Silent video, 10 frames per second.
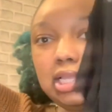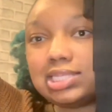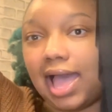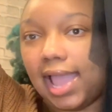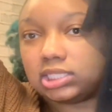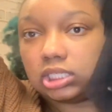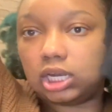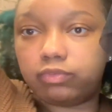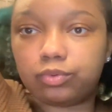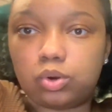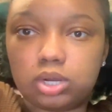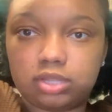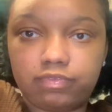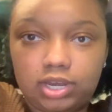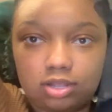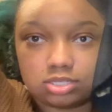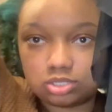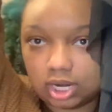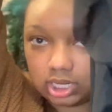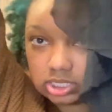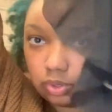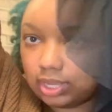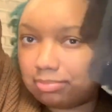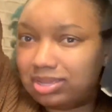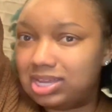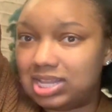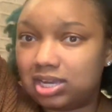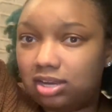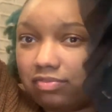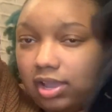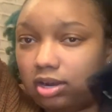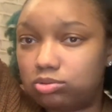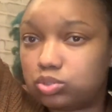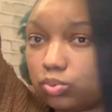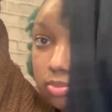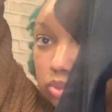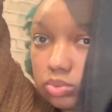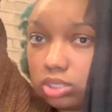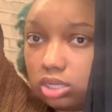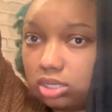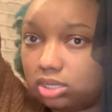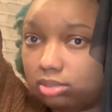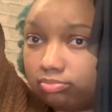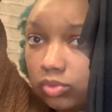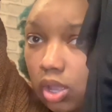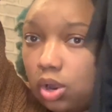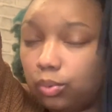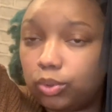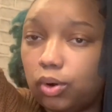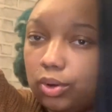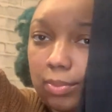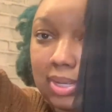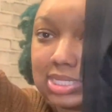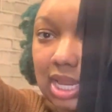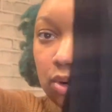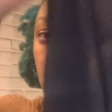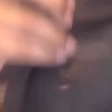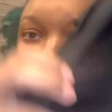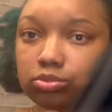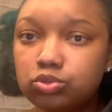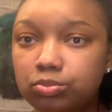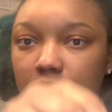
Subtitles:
I actually didn't even record the video to try these on yet because I couldn't find no swimsuit to record it with, because I didn't order no swimsuit, but